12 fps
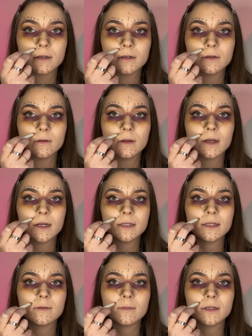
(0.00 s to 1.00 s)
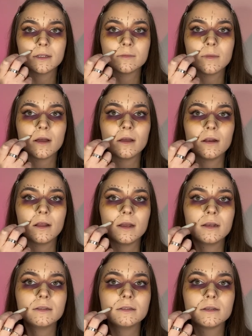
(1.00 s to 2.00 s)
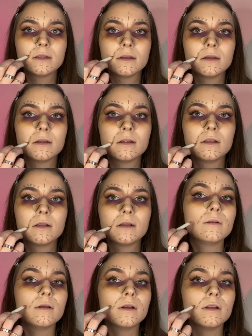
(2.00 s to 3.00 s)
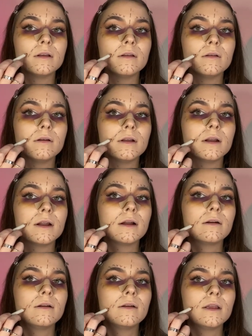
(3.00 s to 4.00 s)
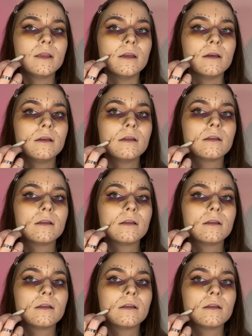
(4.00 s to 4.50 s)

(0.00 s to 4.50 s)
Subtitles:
to do lines down my smile lines. We're going to do an arrow here